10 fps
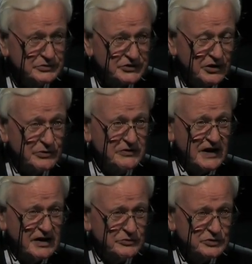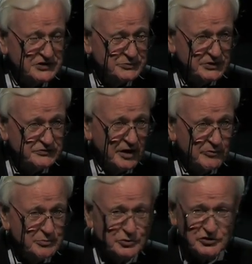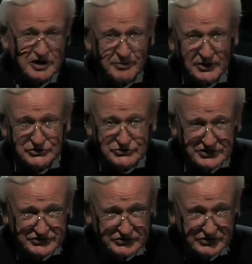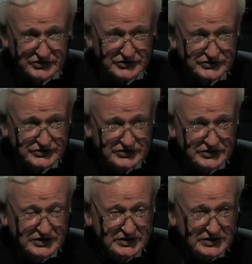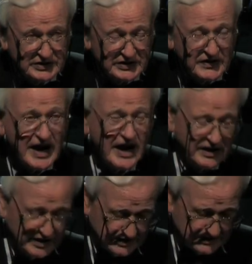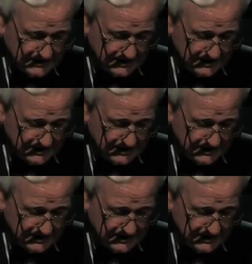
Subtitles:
So we found a Spitfire, we put it up on trestles in the hangar,